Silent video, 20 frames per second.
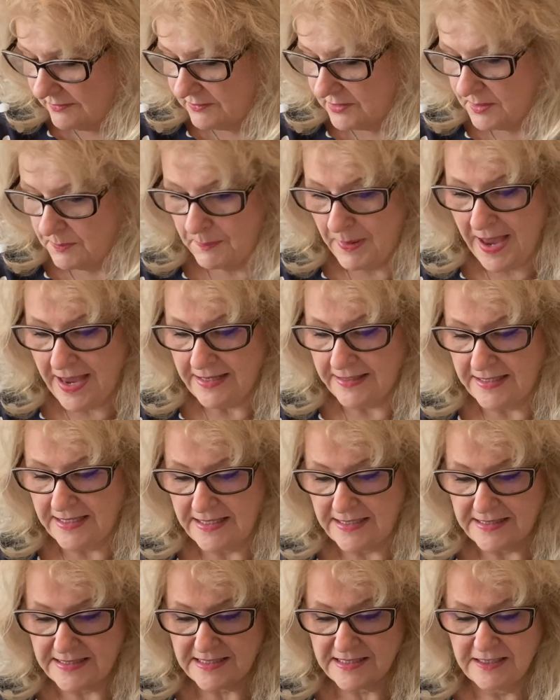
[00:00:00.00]
the pattern
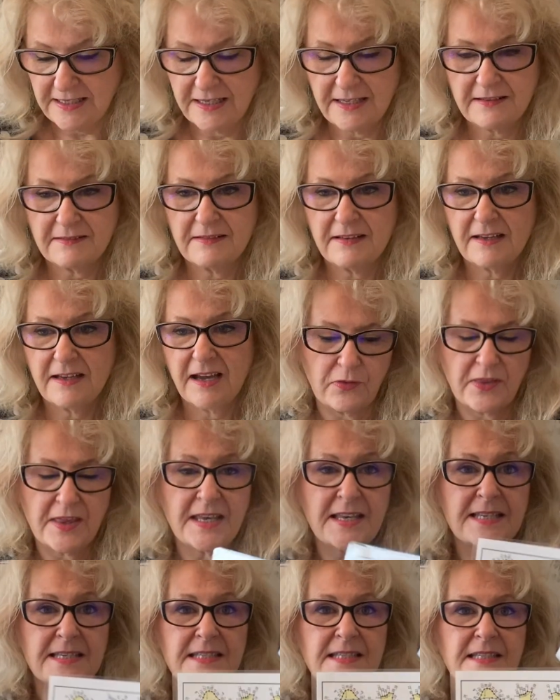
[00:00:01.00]
ease.
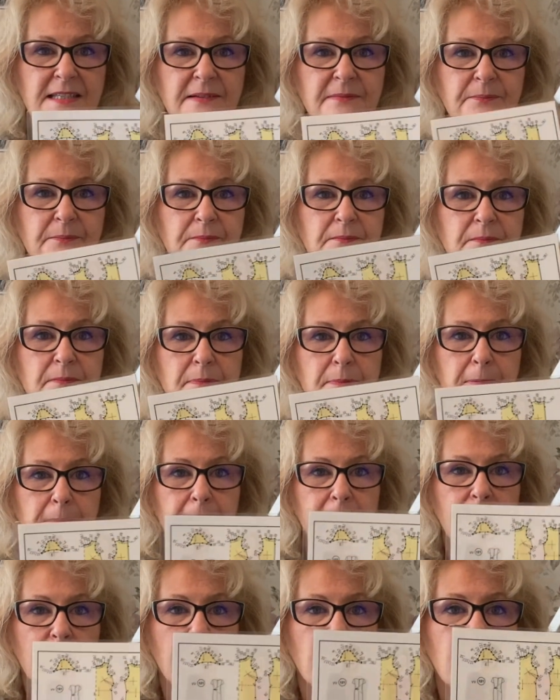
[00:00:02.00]
This,
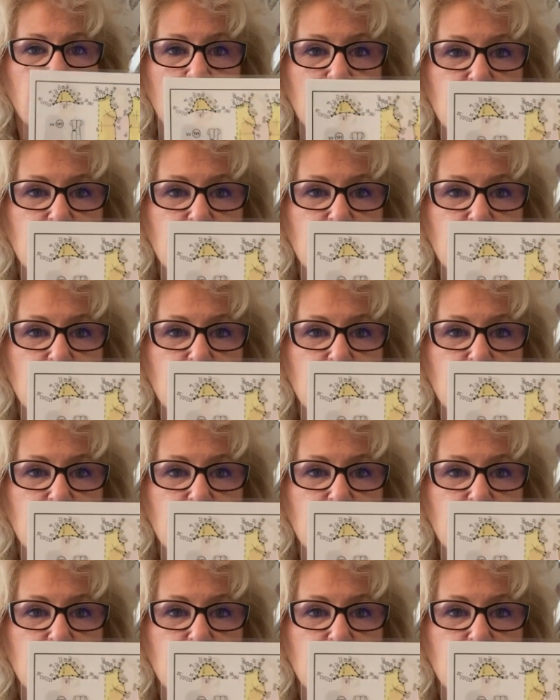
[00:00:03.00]
on the